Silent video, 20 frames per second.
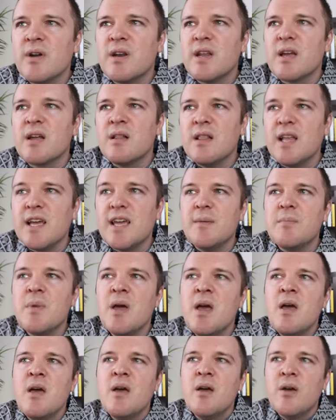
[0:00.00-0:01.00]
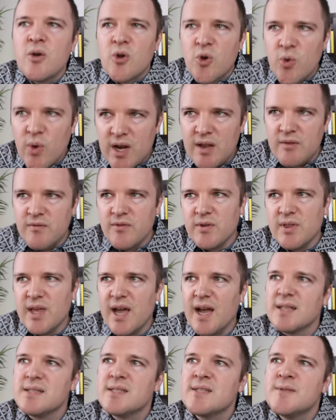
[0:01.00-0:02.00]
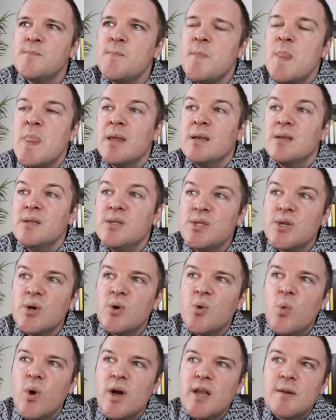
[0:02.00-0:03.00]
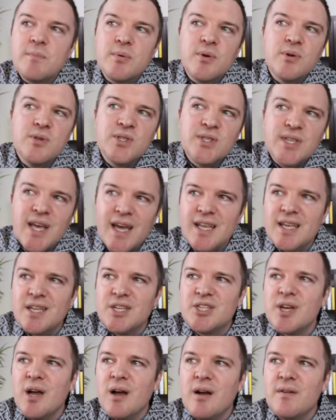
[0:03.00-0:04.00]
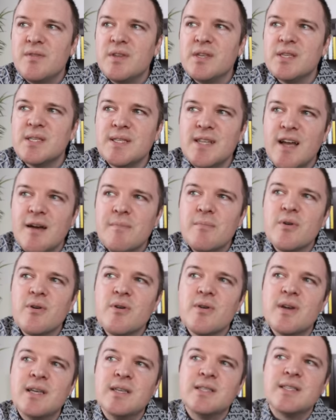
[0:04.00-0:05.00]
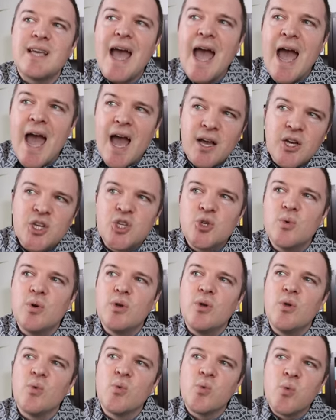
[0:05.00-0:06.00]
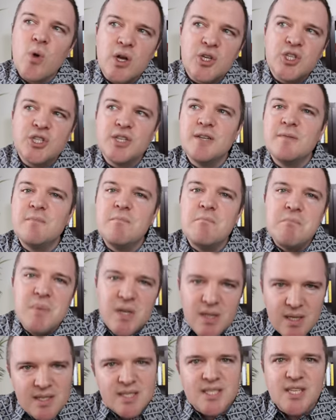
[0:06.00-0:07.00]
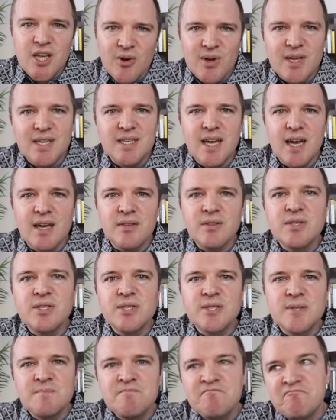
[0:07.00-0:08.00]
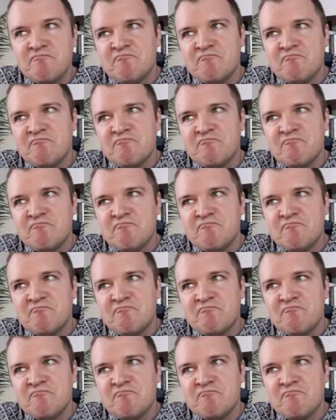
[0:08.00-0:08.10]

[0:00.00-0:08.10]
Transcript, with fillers: going to claim credit for that. So, what percentage of this number is actual Russian military deaths?